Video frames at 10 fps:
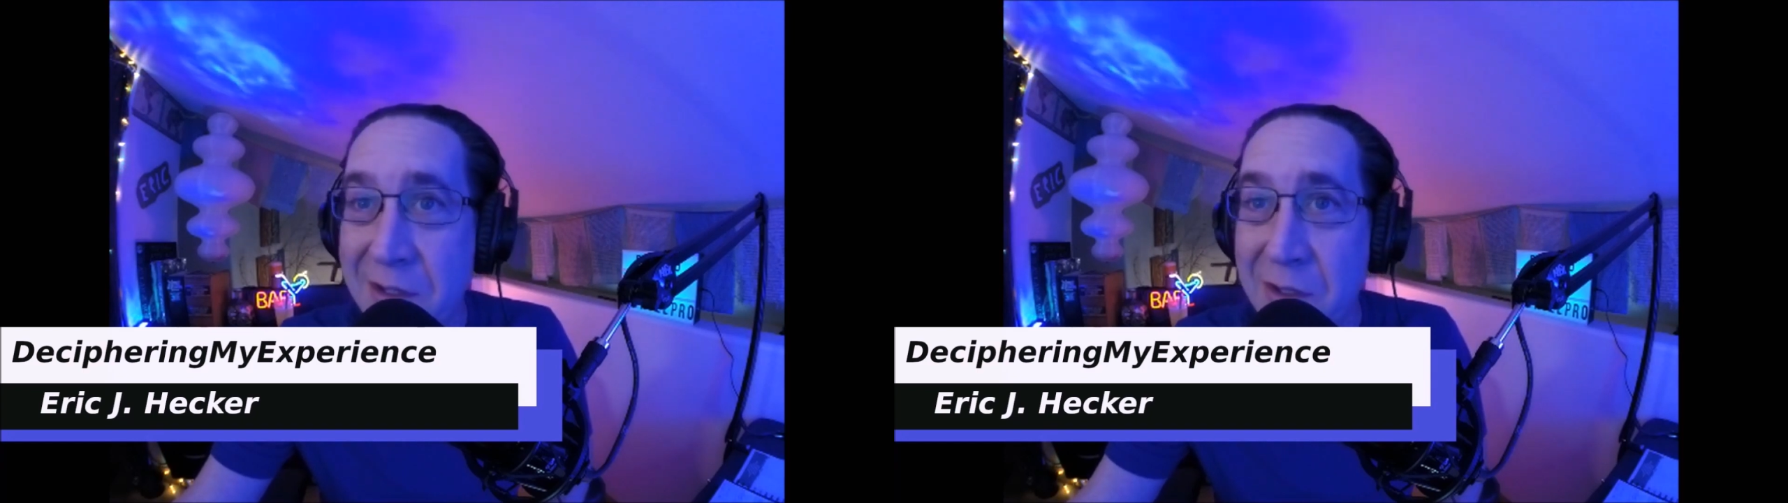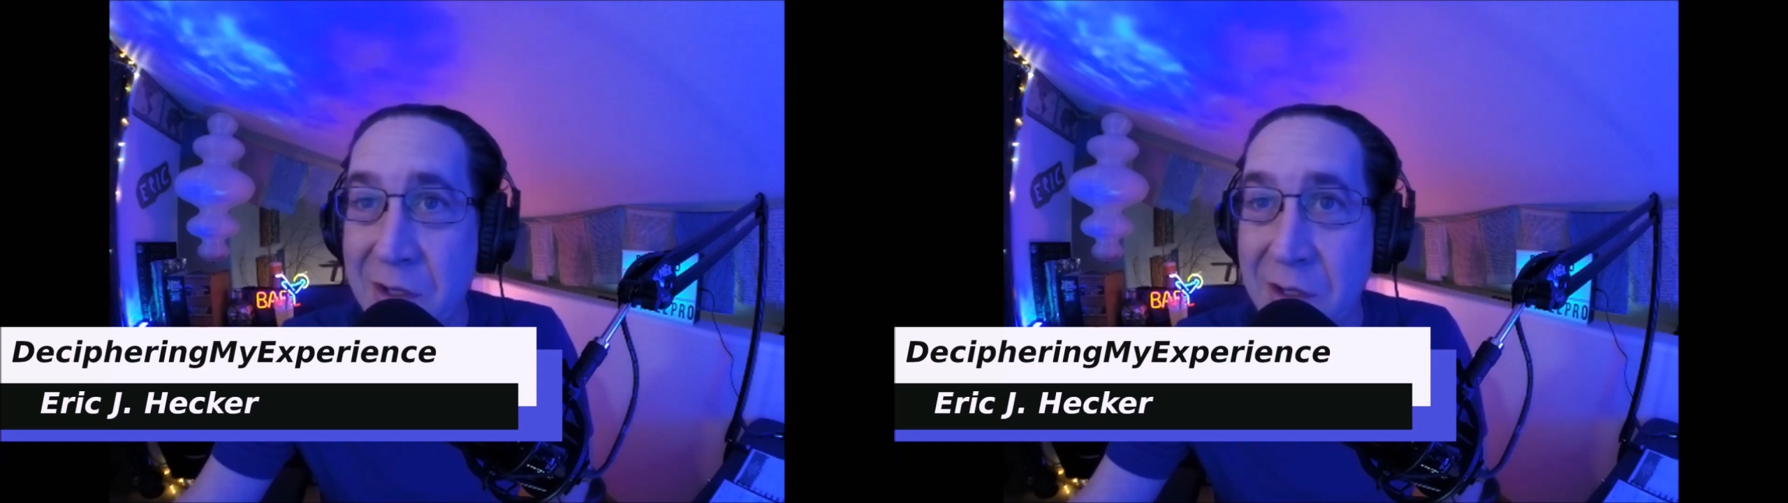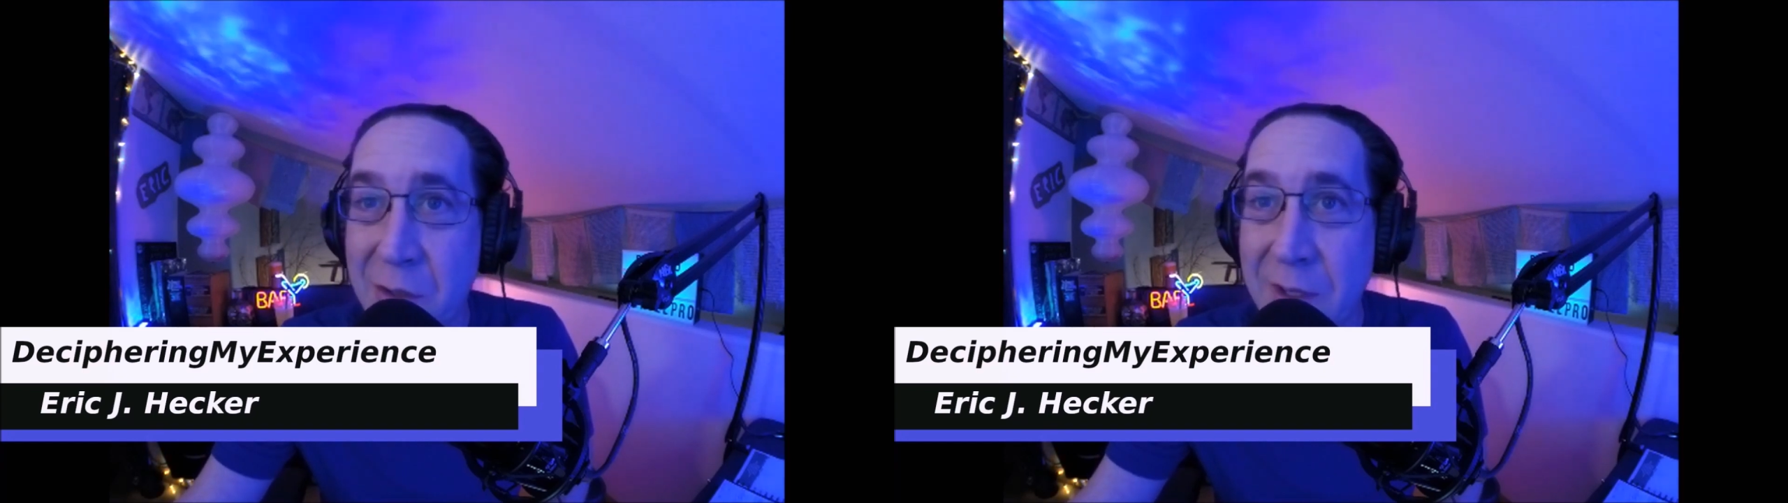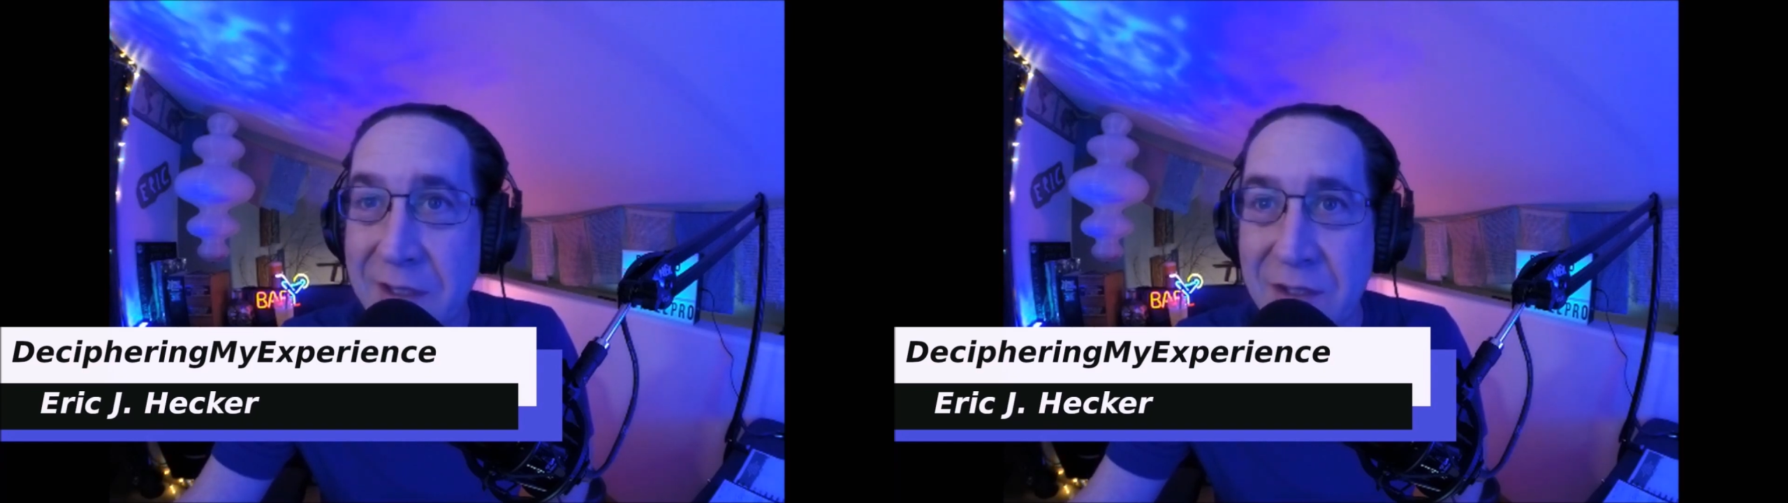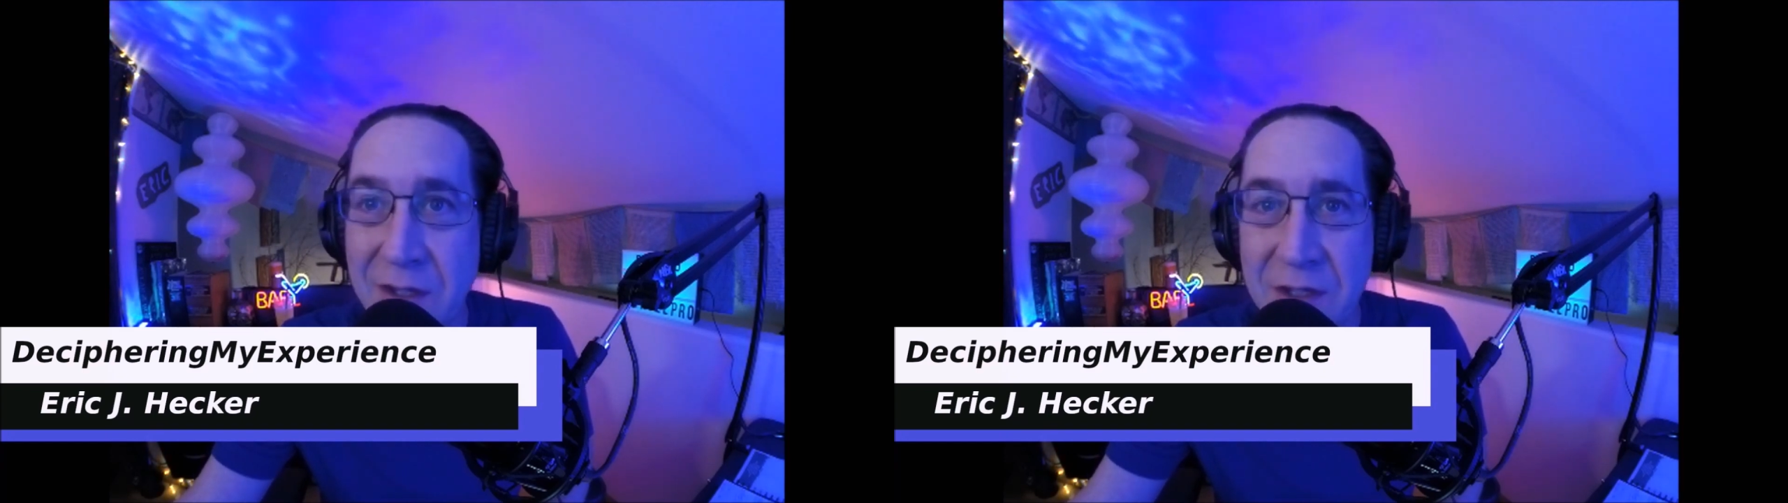a quick
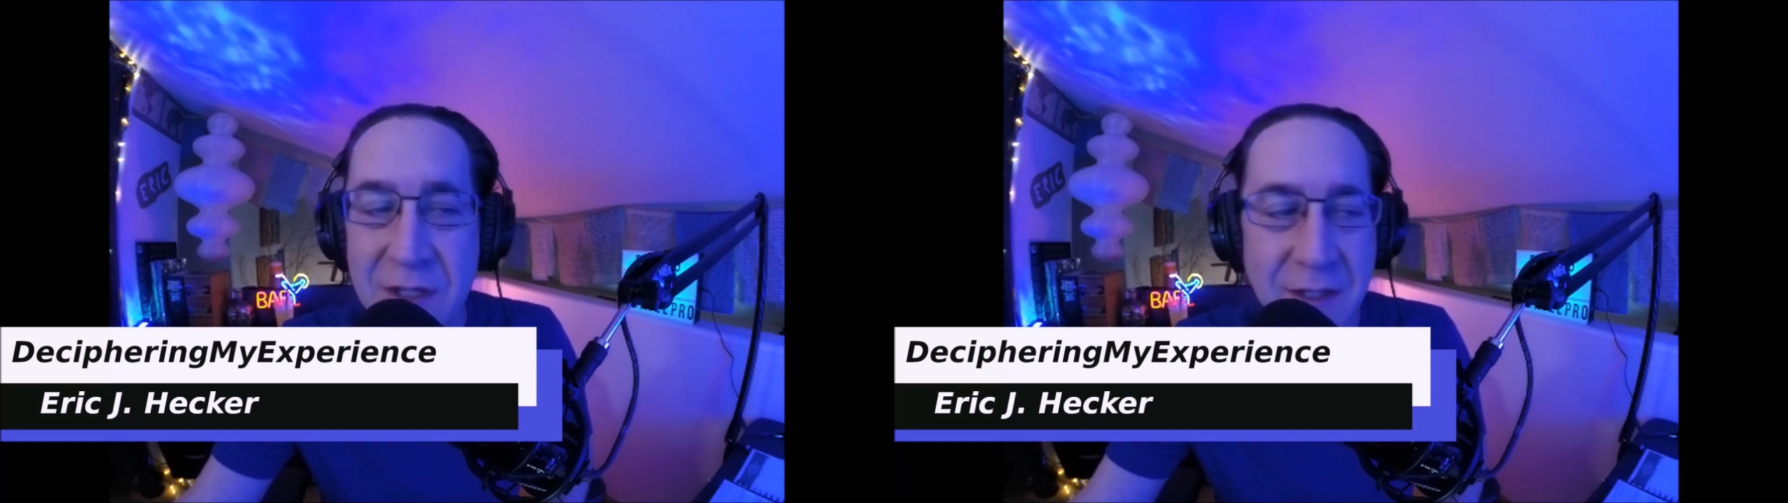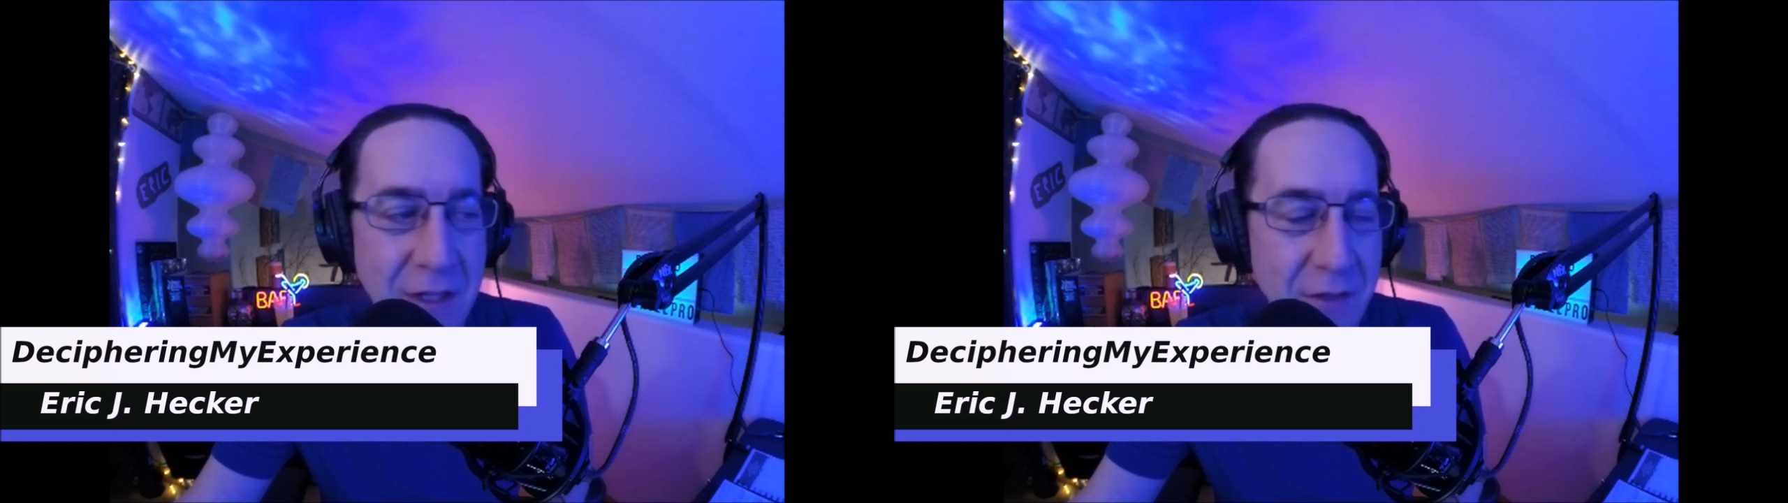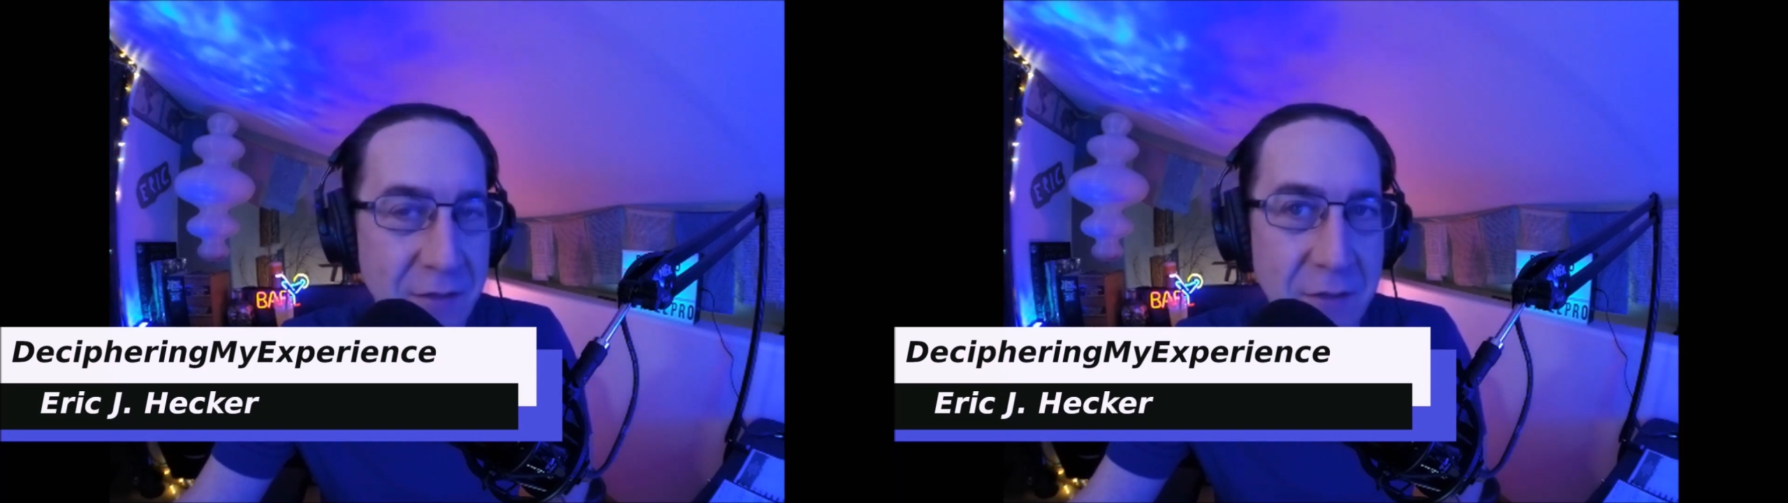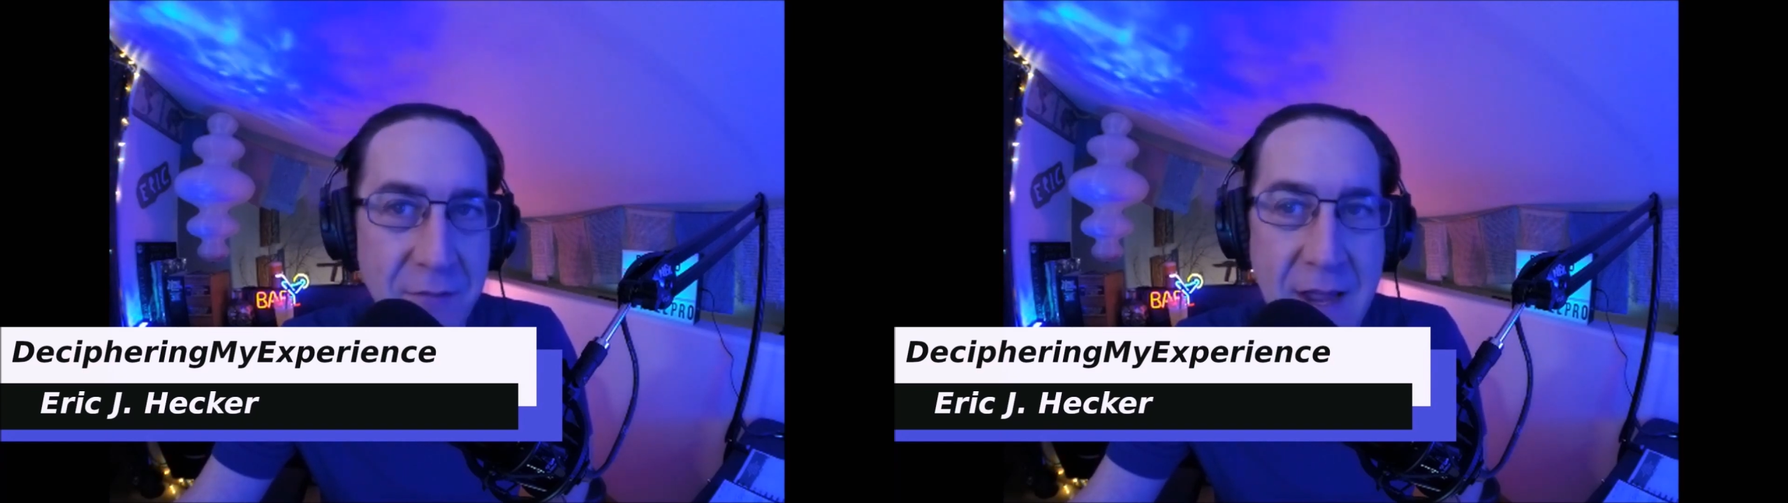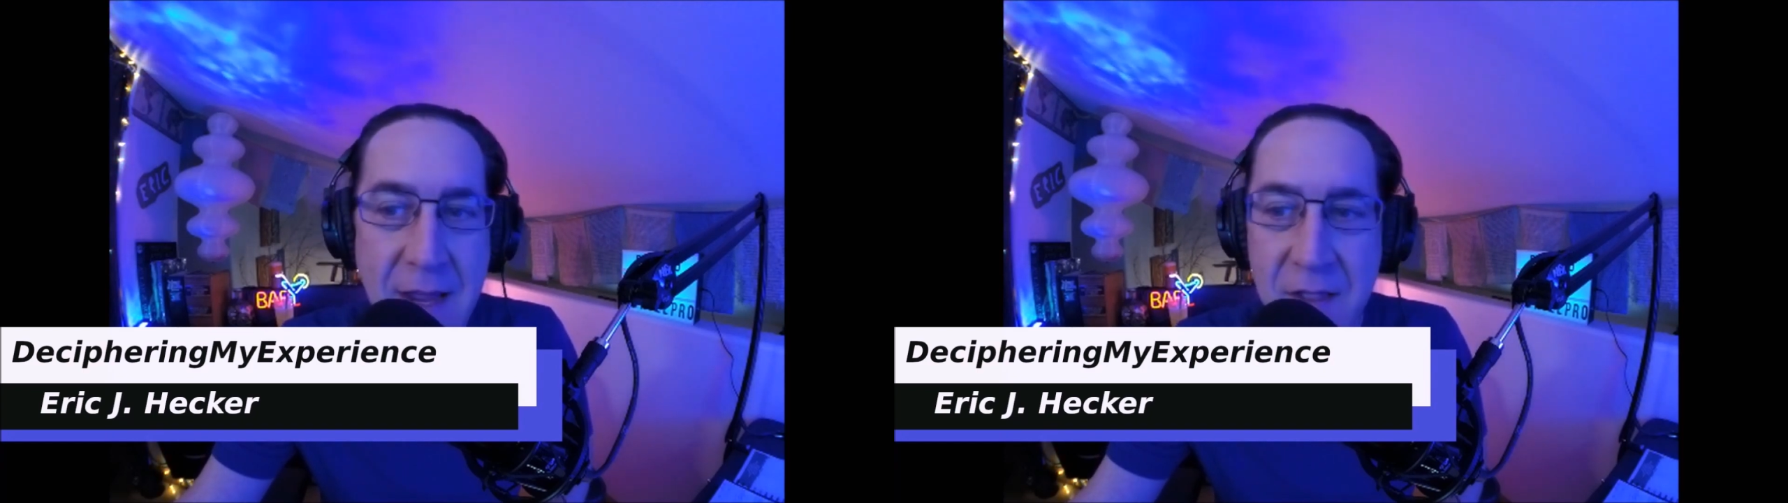search, and I'll get through it
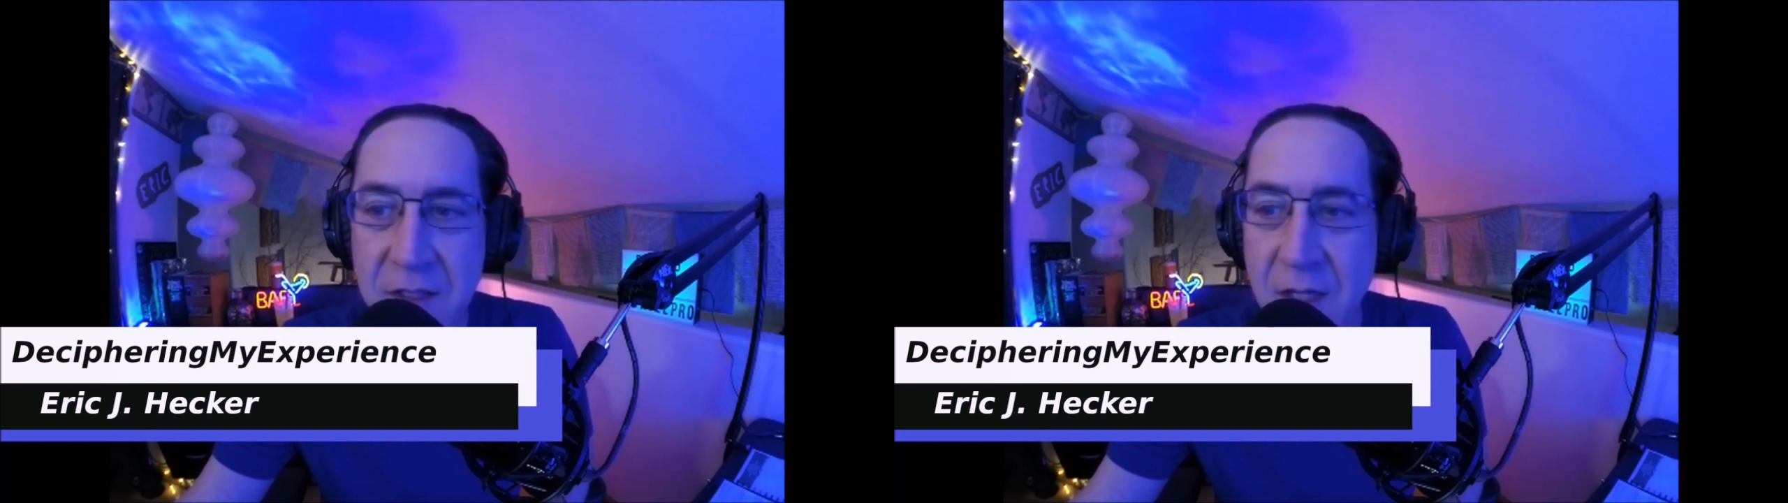fast.